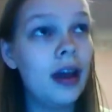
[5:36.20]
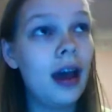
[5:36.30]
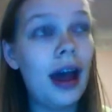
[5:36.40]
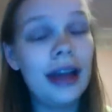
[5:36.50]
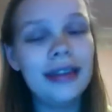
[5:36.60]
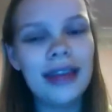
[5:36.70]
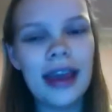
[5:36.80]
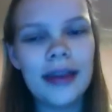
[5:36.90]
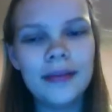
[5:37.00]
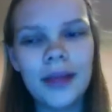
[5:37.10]
I'd
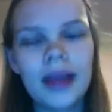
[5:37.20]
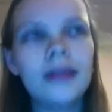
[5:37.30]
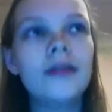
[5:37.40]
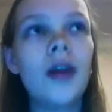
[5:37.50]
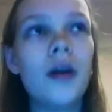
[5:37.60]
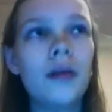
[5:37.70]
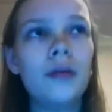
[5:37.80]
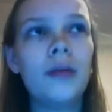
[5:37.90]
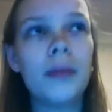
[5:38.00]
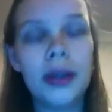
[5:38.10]
say, like, no
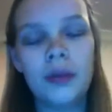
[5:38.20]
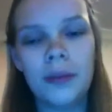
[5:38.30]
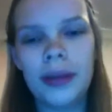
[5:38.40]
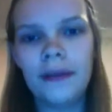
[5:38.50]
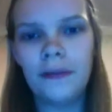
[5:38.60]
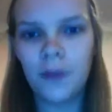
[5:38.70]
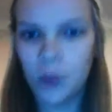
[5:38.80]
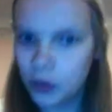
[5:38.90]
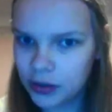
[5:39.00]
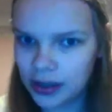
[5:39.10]
woman would be
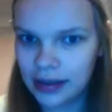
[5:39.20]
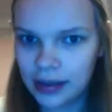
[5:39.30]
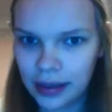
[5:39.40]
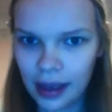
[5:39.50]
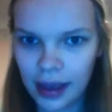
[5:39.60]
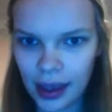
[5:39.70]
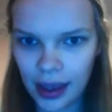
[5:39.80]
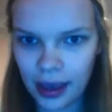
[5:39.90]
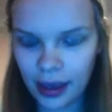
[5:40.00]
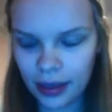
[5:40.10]
forced into that
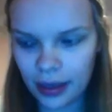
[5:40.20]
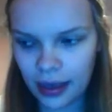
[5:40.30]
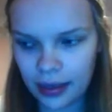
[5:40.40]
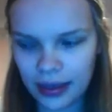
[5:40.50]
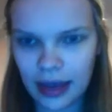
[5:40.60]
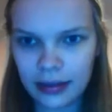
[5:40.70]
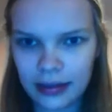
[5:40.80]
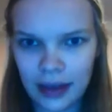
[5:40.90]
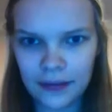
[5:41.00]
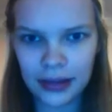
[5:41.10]
here. That's
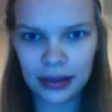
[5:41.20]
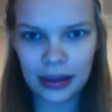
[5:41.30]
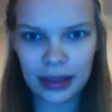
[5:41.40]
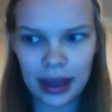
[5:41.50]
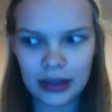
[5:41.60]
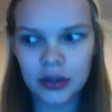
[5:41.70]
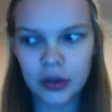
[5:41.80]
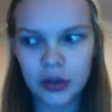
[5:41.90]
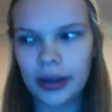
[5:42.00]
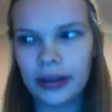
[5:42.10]
definitely their
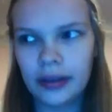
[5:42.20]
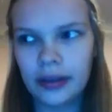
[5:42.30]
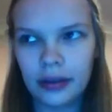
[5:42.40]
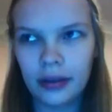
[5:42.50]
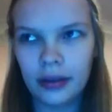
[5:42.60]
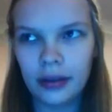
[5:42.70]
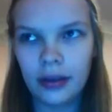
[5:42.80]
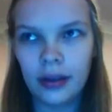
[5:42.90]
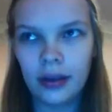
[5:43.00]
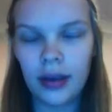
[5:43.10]
choice,
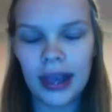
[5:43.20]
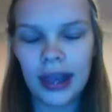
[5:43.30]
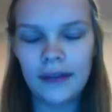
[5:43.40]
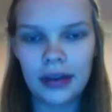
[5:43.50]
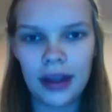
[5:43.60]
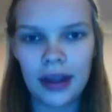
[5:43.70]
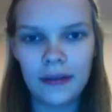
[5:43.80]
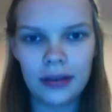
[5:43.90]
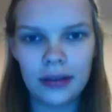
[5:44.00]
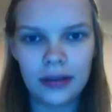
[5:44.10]
even if
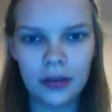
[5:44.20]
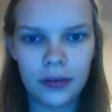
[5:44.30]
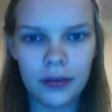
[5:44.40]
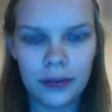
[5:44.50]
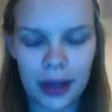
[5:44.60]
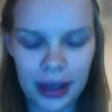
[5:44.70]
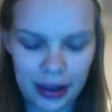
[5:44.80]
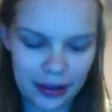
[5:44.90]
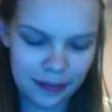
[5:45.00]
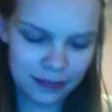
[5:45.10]
it's sort of
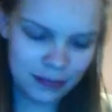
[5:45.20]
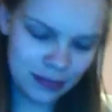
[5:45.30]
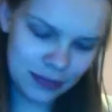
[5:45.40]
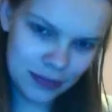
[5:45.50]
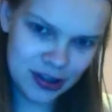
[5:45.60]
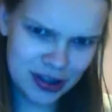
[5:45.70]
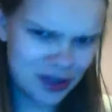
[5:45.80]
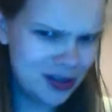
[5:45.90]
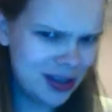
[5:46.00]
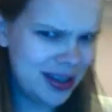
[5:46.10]
a
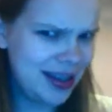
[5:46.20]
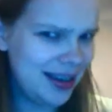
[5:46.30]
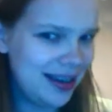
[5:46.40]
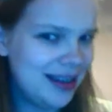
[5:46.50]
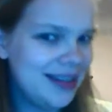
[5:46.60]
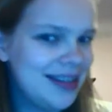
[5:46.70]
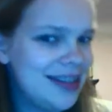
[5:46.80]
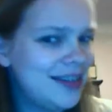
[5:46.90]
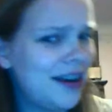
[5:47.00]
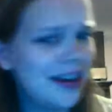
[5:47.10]
socially
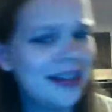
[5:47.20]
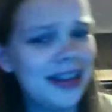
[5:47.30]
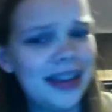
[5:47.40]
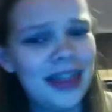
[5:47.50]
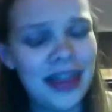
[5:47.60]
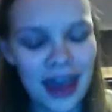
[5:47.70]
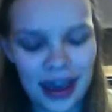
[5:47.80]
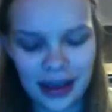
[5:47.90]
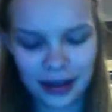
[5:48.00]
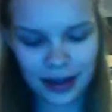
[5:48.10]
constructed
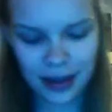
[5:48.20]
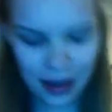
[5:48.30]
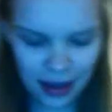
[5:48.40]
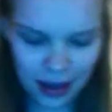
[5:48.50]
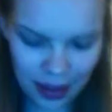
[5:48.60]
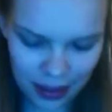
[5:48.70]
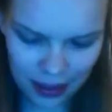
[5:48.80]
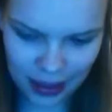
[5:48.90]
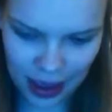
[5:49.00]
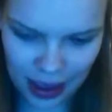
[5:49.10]
thing.
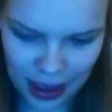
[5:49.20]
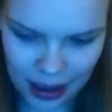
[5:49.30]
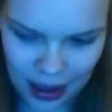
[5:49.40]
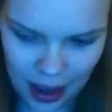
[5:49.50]
They